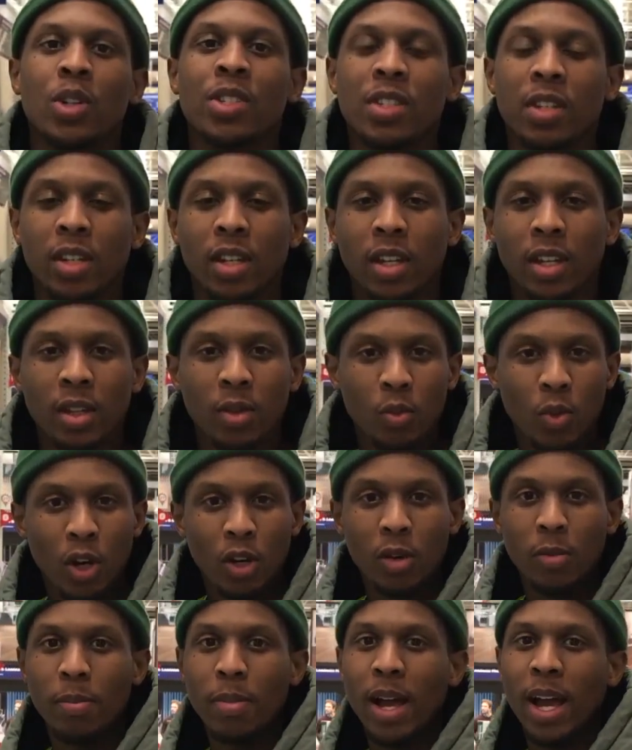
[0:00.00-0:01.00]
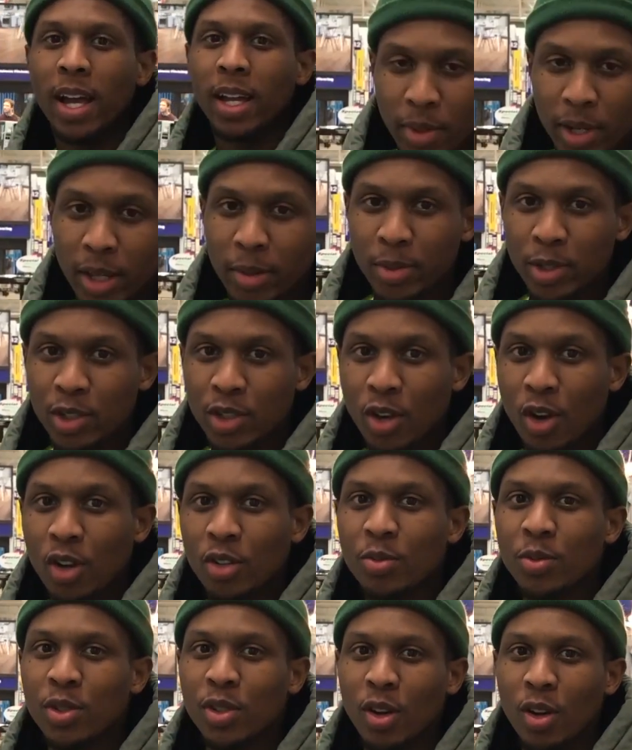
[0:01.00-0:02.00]
again, welcome back. My name is
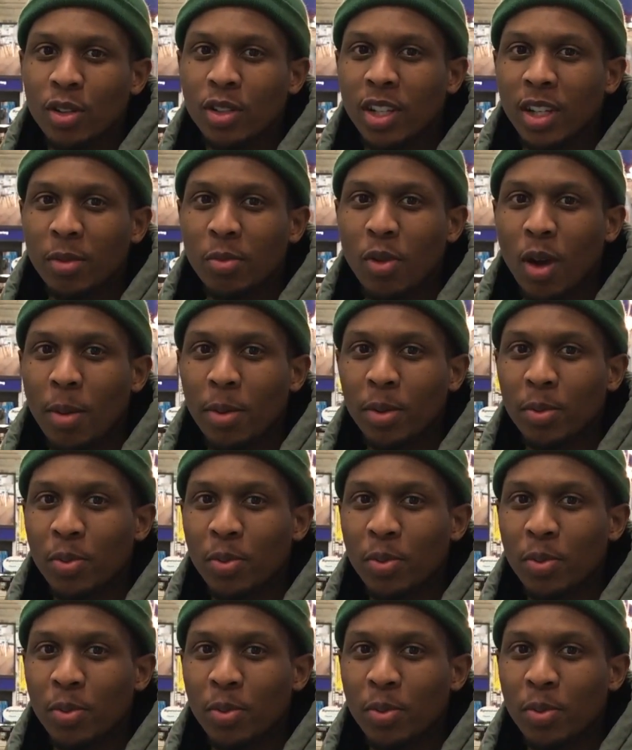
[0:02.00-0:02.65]
Charles from Charles King Property